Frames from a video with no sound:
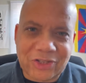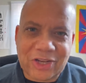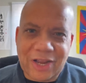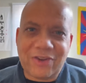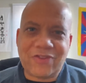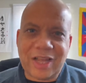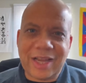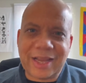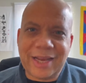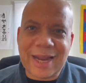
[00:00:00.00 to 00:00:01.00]
kind of
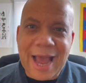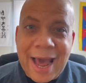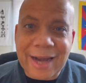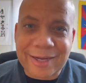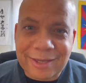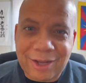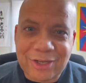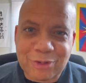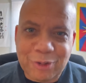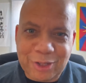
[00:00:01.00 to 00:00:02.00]
like an addict
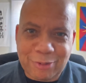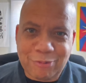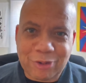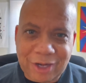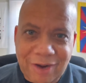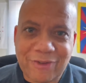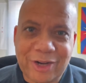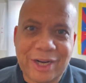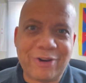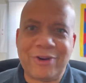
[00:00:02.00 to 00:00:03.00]
does with
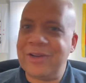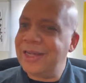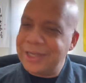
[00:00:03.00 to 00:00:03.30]
recovery or